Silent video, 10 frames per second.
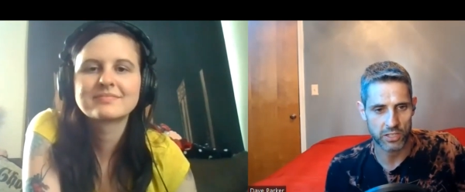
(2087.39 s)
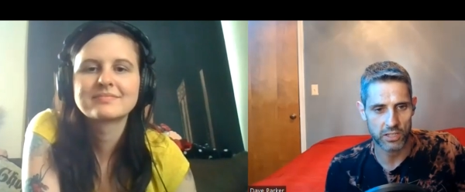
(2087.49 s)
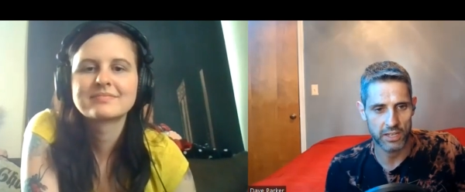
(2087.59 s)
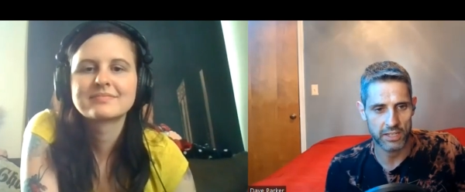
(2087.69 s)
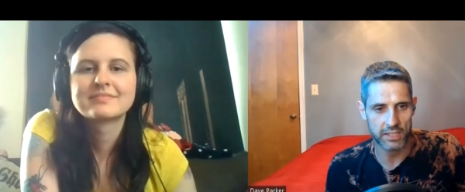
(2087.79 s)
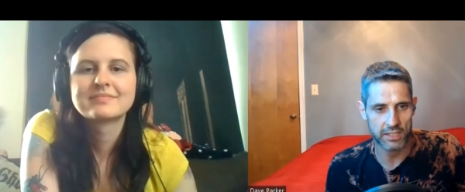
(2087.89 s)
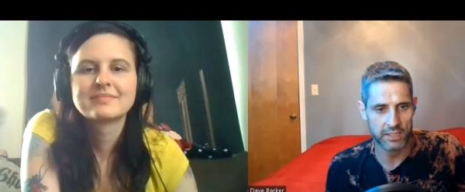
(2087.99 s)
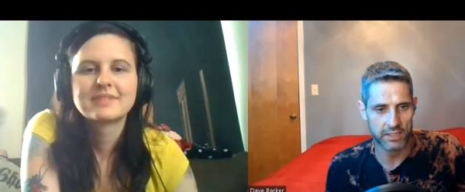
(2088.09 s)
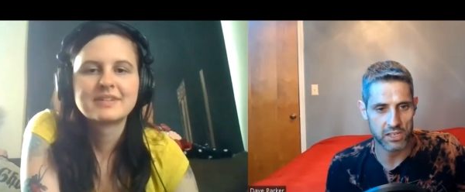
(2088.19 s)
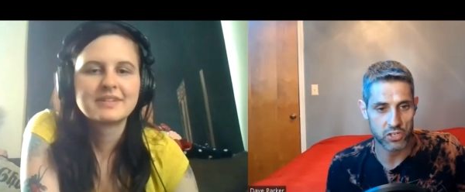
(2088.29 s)
Speaker 1: Like
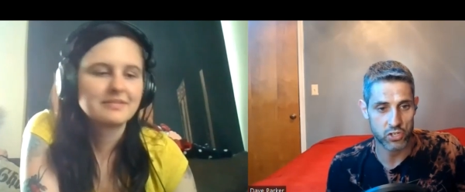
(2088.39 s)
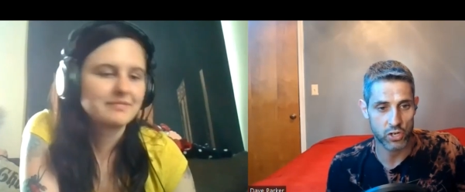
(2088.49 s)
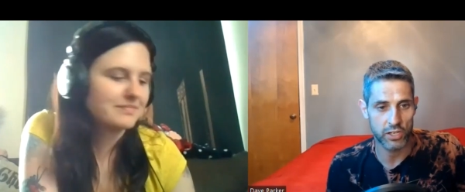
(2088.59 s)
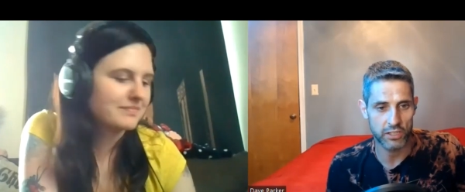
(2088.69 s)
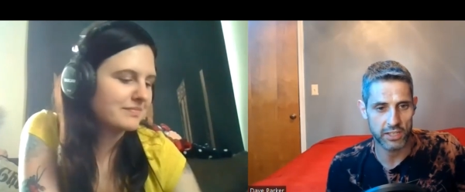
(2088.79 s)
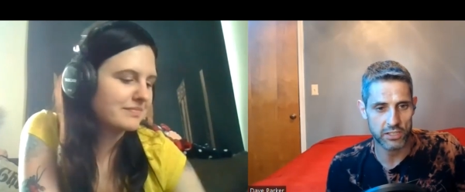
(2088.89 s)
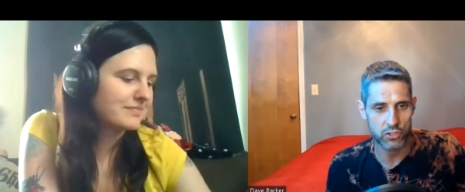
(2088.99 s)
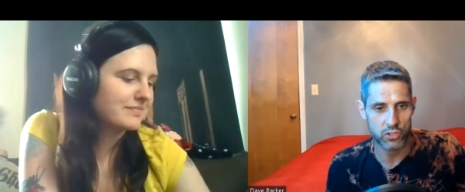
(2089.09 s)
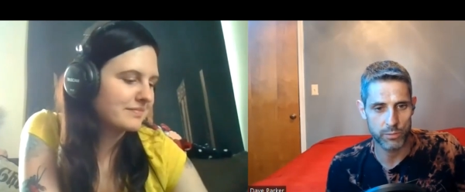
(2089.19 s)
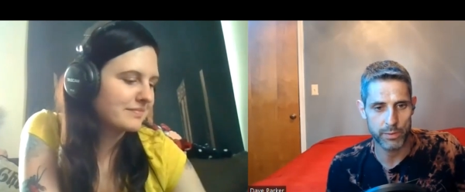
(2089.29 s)
they should, like you
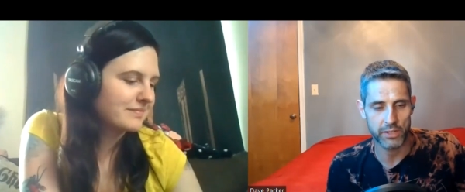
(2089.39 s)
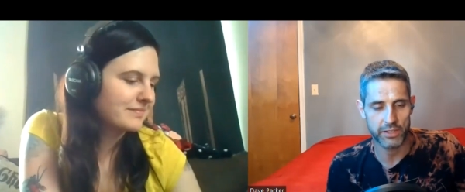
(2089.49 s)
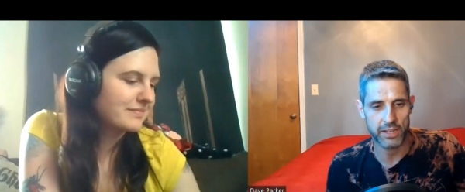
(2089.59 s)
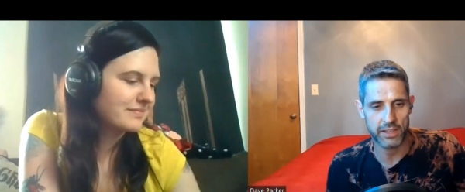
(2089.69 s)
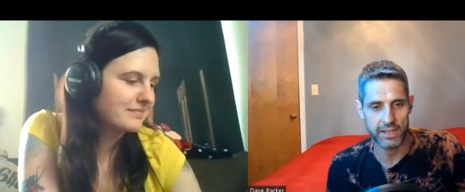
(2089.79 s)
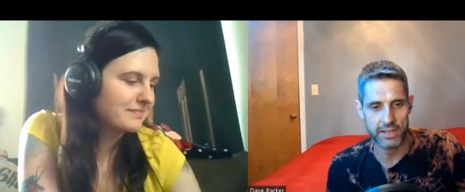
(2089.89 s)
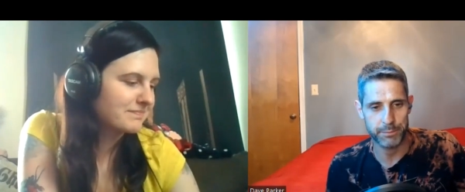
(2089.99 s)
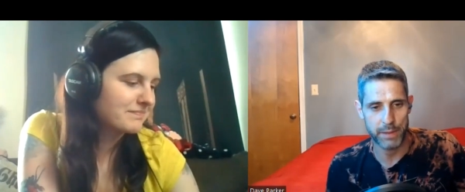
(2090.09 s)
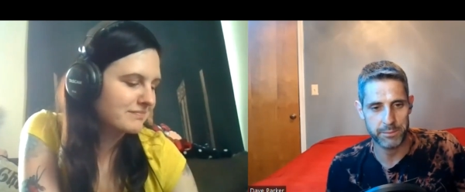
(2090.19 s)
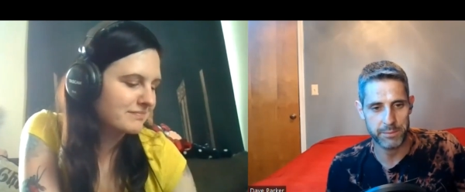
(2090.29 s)
should be able to get like
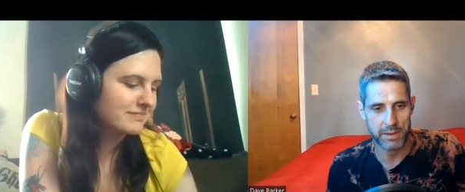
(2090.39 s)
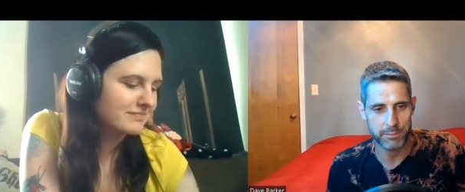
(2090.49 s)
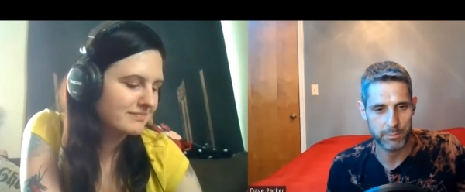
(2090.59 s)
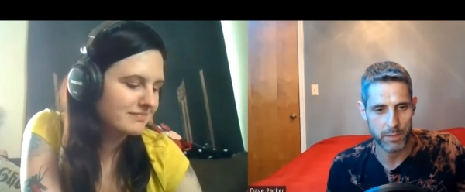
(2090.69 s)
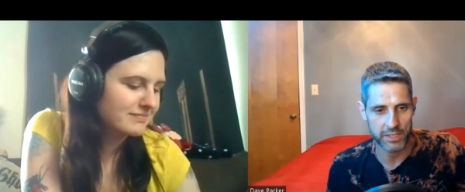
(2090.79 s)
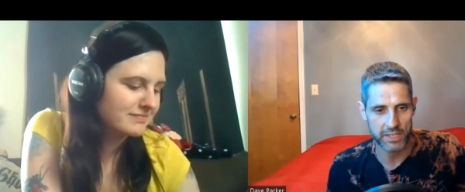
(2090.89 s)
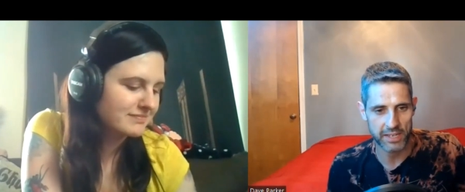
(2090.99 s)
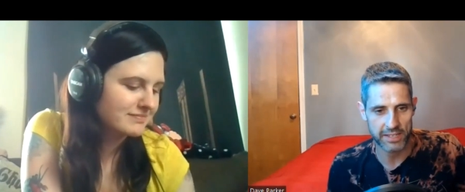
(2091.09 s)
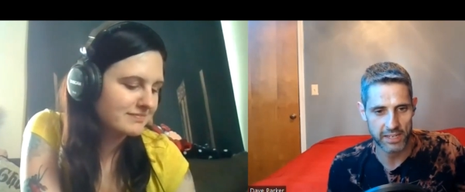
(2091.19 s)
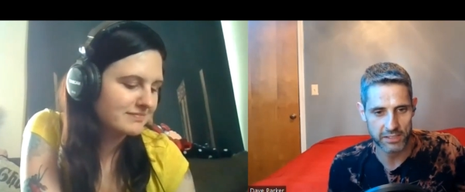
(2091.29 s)
Madman money,
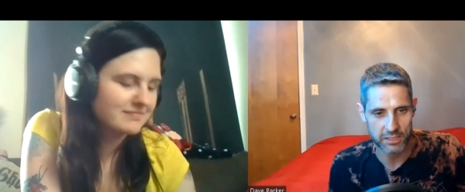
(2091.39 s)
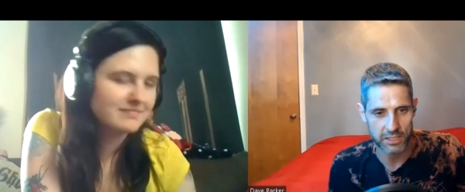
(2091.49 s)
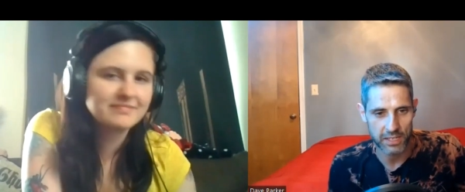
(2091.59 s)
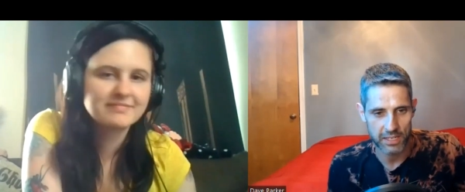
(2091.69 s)
I guess,